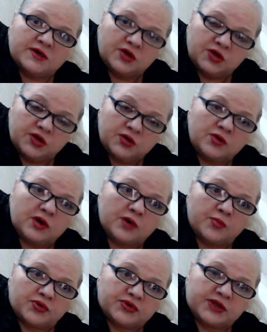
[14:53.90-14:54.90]
you are
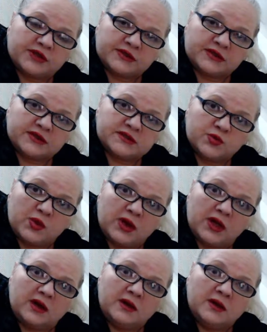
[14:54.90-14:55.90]
protected as
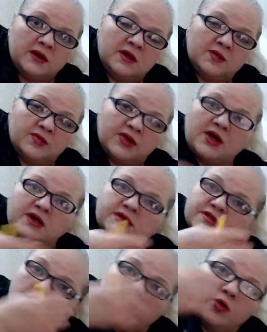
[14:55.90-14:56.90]
well,
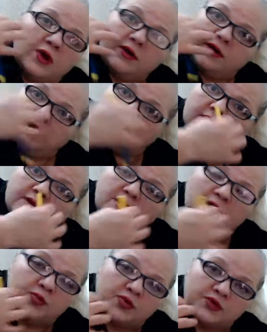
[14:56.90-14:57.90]
because you're wearing
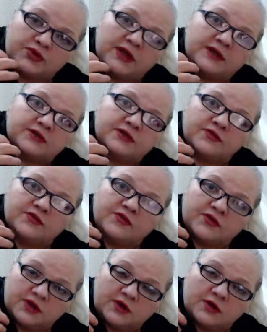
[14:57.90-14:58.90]
a protective
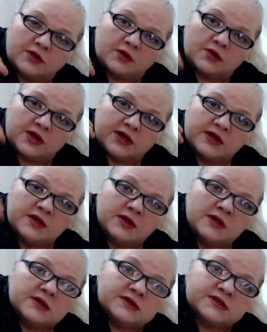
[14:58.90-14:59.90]
gear. Okay,
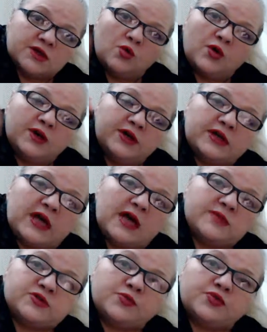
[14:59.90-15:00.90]
So when it
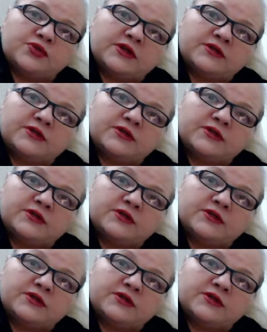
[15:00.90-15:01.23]
comes to protective